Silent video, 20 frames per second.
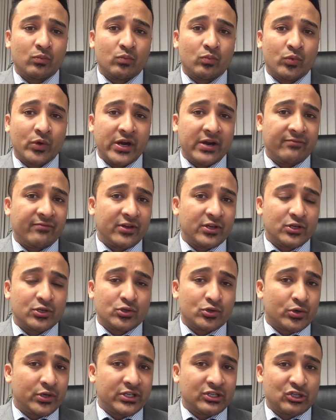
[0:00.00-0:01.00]
wherever you
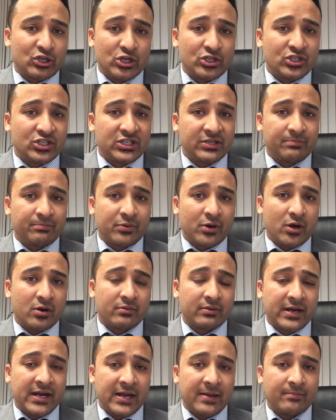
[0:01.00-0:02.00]
do internship
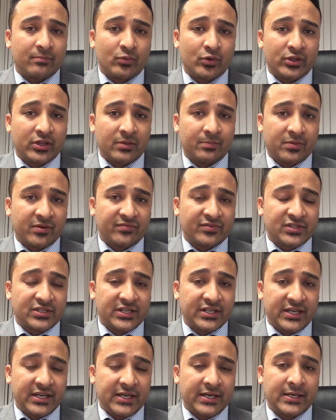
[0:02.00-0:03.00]
program with the Professor
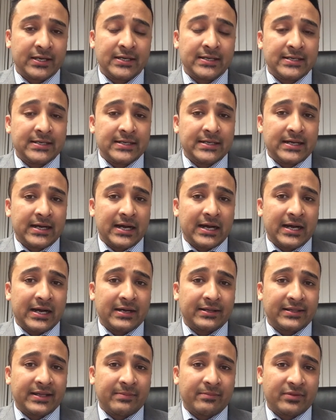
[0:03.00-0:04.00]
Year,
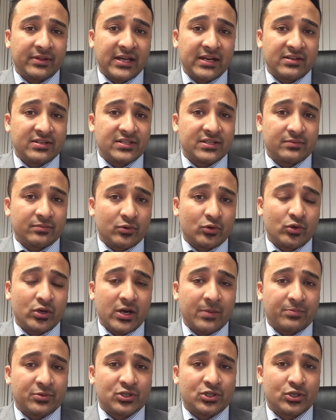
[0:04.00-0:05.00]
there is a good
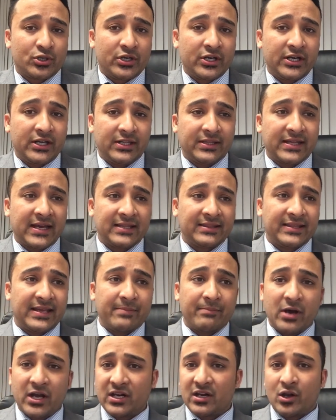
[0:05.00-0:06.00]
opportunity that they
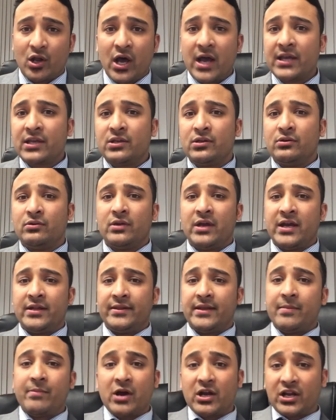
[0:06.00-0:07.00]
might like you and
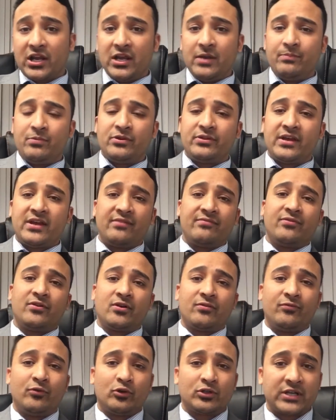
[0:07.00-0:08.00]
they might keep you there for
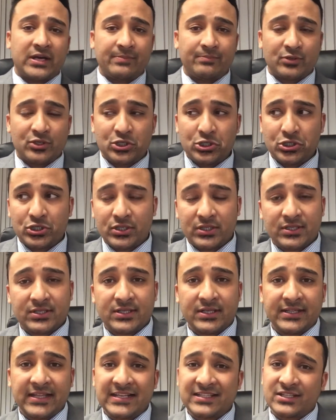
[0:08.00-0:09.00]
a full-time position.
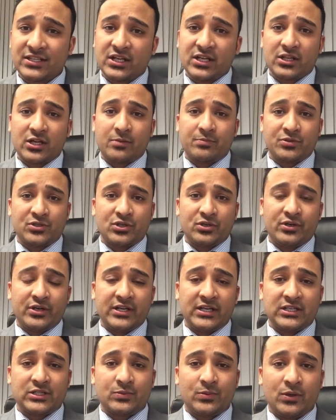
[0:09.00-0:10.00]
So that's another
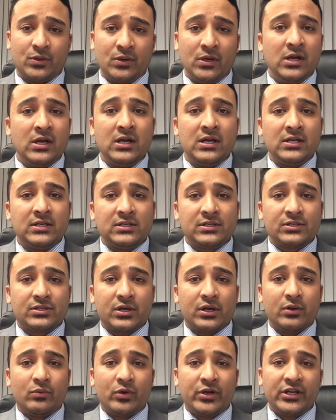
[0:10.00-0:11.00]
opportunity as well.
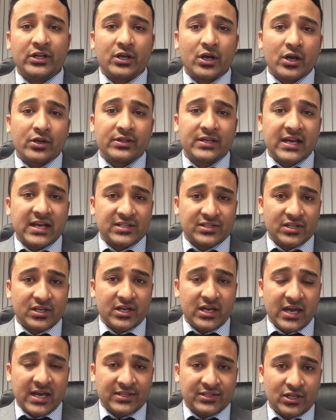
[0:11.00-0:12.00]
So when you go there as
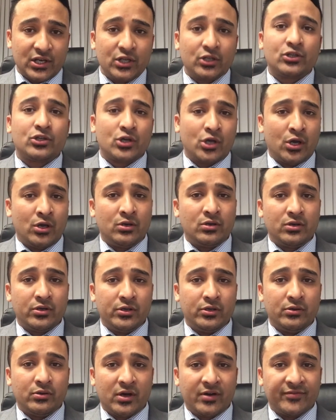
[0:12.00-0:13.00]
an intern,
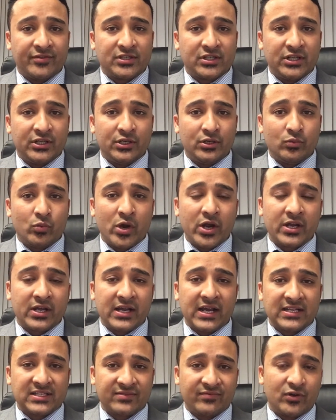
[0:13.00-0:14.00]
you're
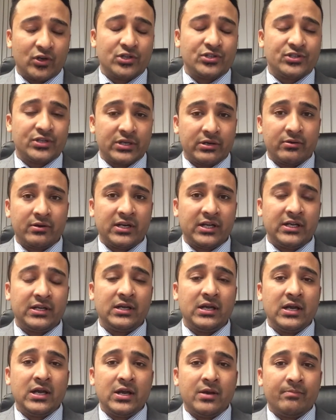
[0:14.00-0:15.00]
working as a voluntarily,
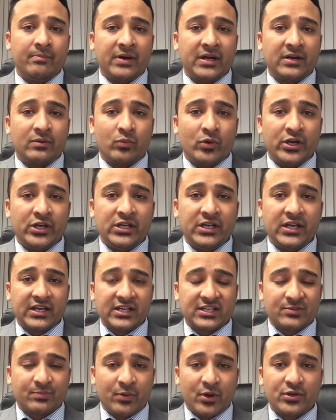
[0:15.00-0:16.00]
but when you
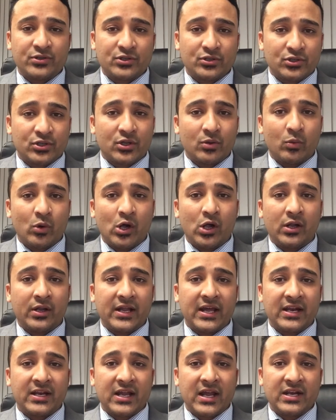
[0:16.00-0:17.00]
exposure to the world
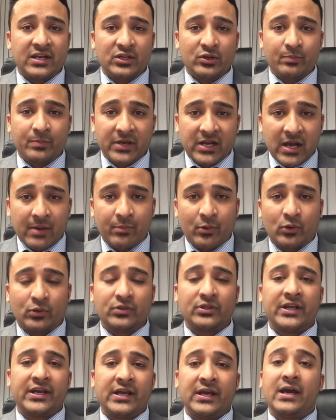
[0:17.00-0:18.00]
and you pick up all
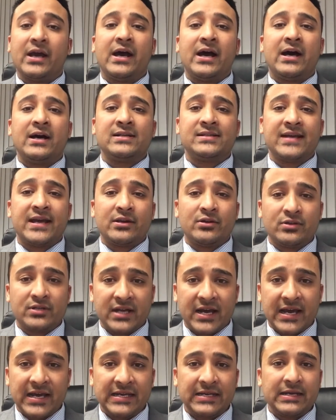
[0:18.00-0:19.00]
their
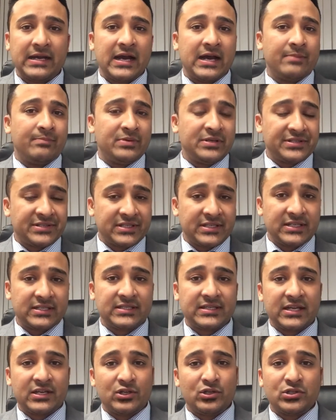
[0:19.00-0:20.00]
day-to-day
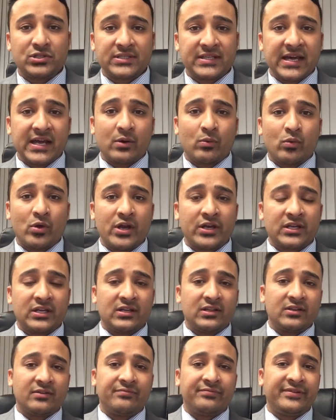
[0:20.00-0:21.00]
business and you start working
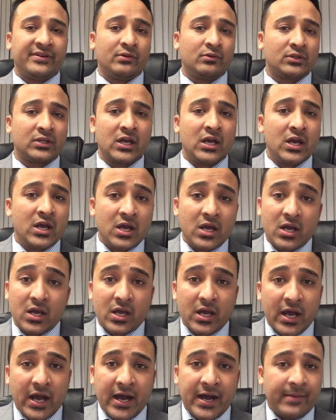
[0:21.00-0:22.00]
in the field,
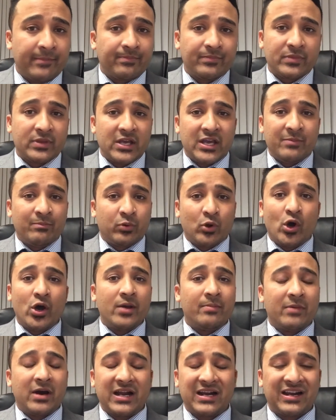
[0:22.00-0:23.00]

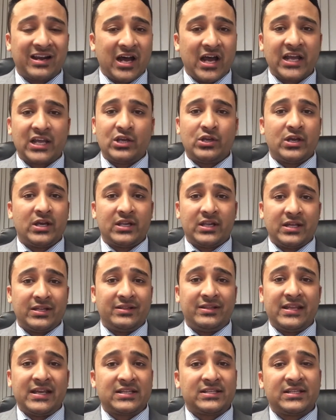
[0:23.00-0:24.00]
employer might like you, and then
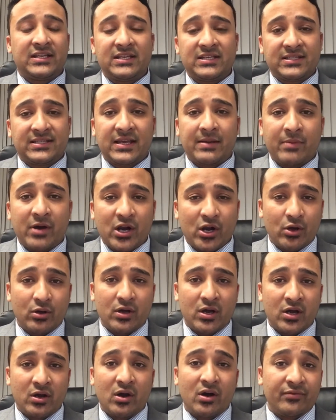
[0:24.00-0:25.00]
next thing is they might
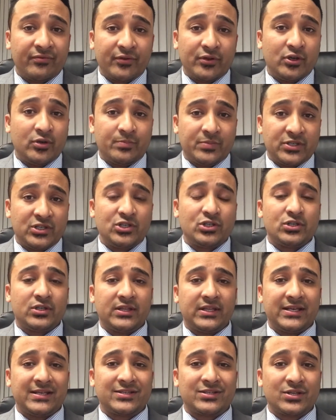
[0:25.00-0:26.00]
offer you a position
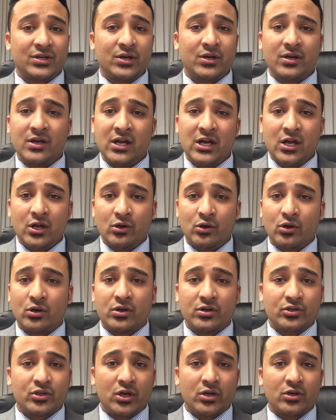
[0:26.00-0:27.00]
there. So
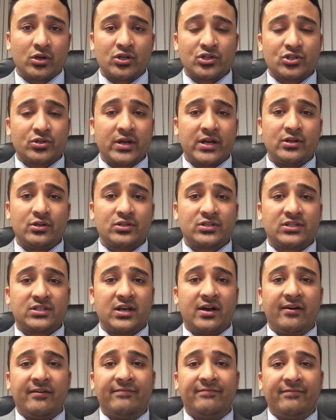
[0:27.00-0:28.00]
look, don't constrain
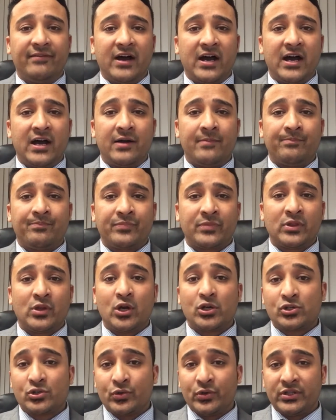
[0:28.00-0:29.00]
yourself
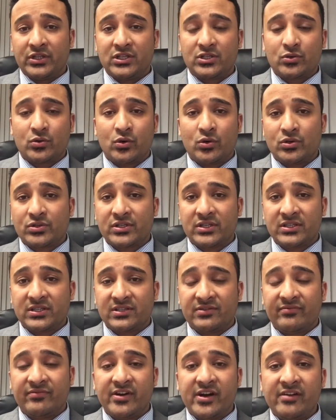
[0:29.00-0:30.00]
not doing this course. This
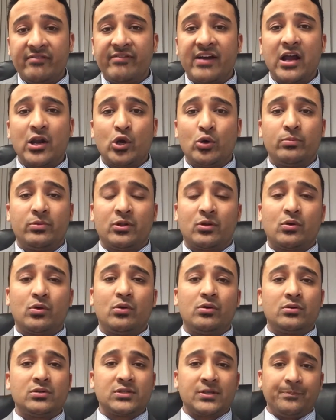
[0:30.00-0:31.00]
is a very valuable
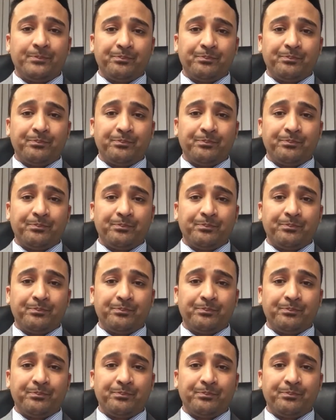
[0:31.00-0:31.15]
course,